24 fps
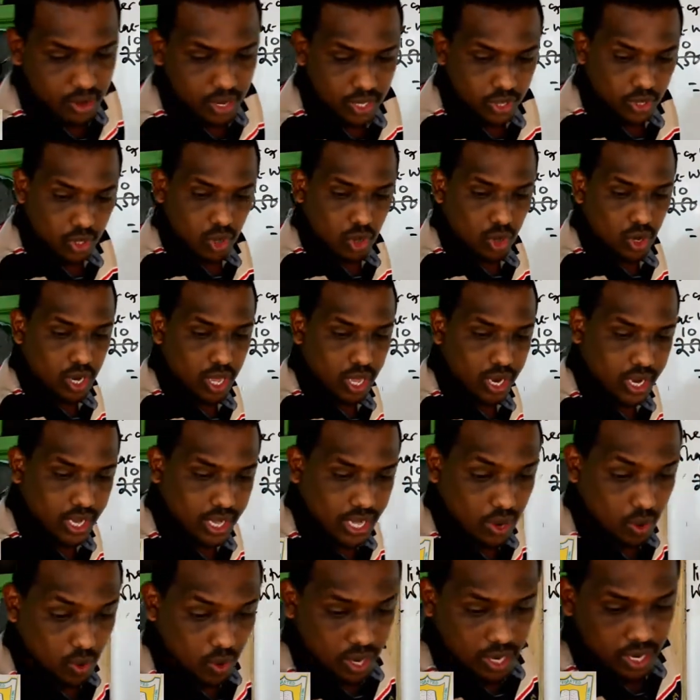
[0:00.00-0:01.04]
are told
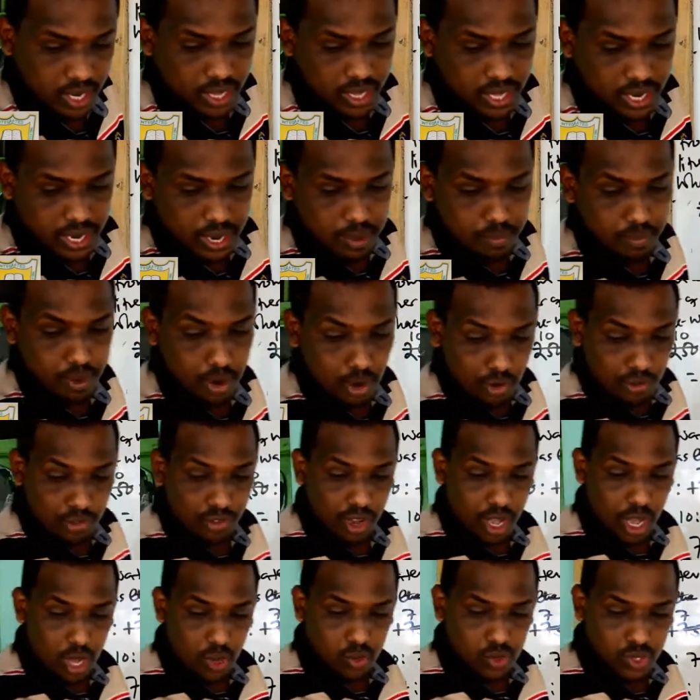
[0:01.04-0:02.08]
another one, the number of
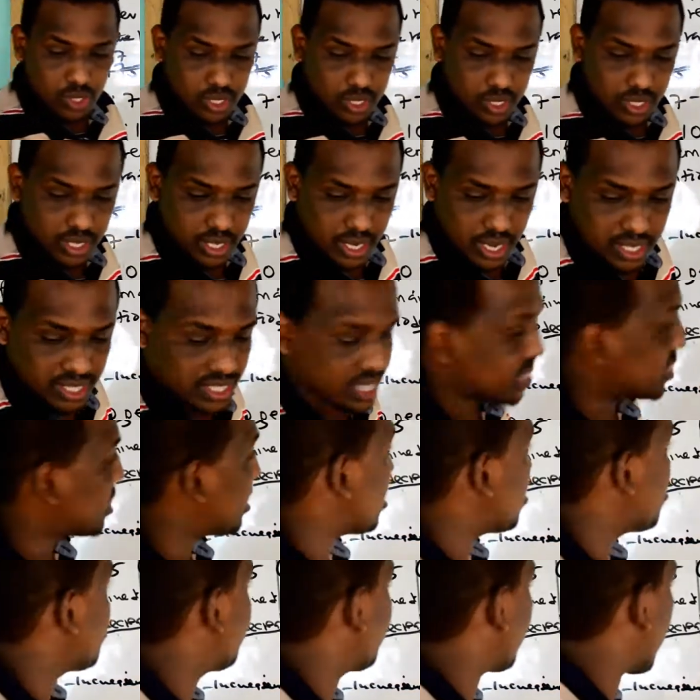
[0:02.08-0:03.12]
cows in a
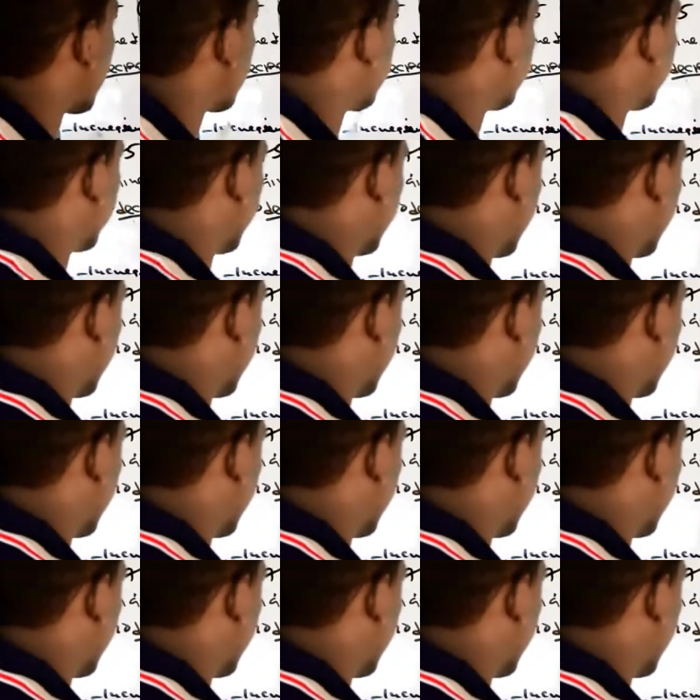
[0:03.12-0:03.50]
certain farm.